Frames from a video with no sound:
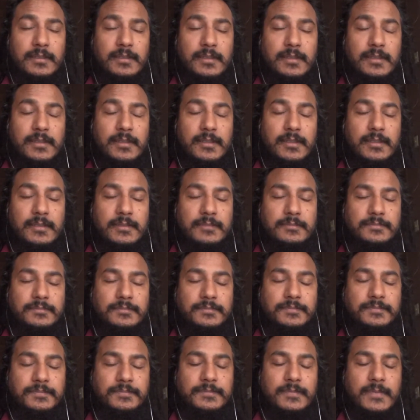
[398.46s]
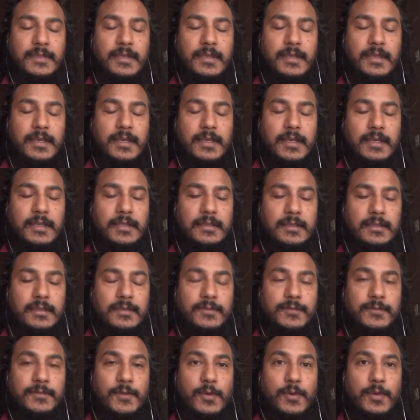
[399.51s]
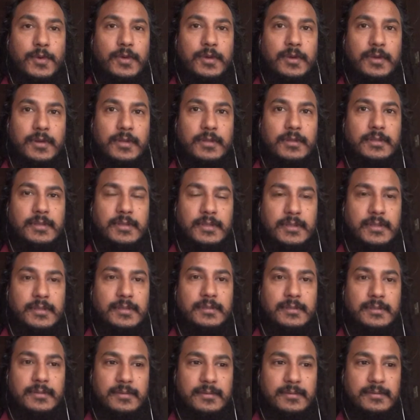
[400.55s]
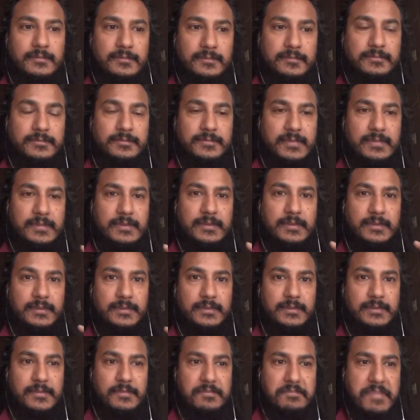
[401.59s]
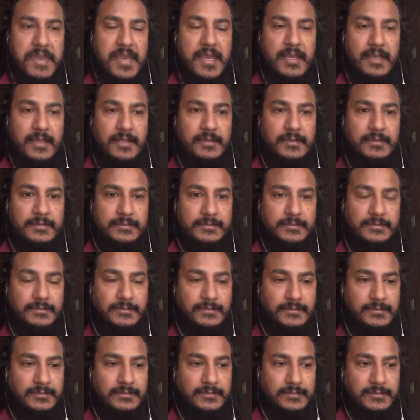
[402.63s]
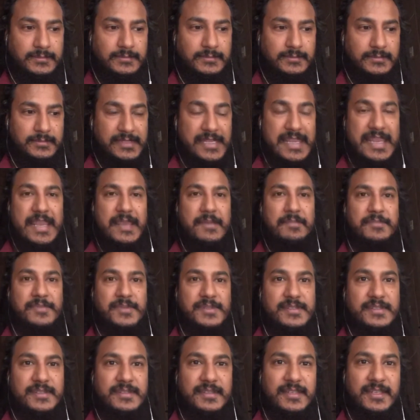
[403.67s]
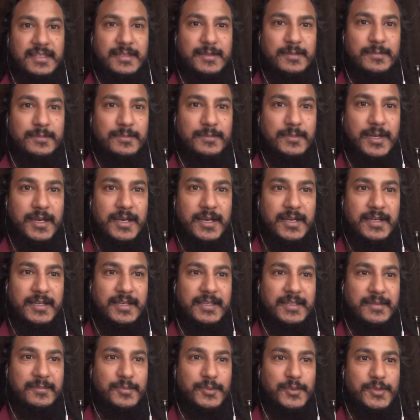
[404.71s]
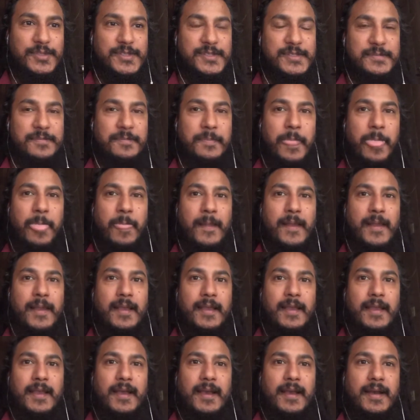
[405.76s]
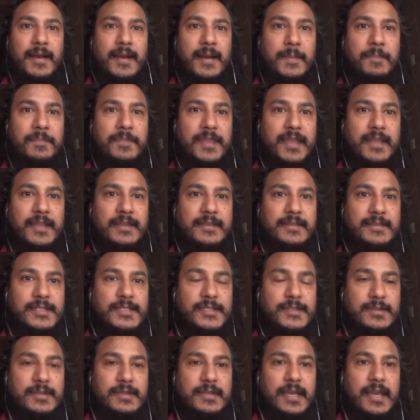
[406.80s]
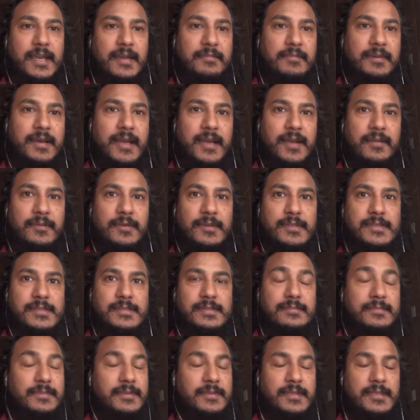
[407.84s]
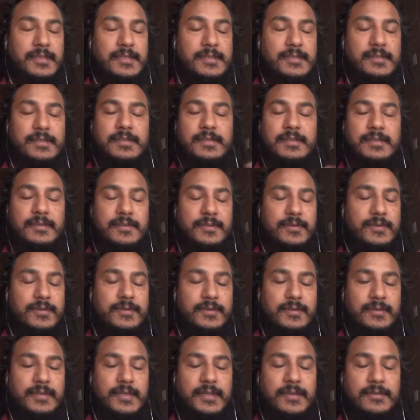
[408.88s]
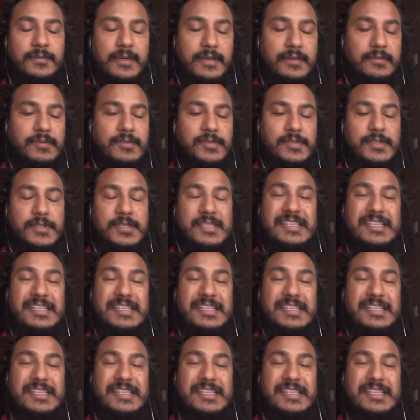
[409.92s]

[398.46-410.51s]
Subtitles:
um, the four the main names in Buddhism. And today I was yesterday, or I was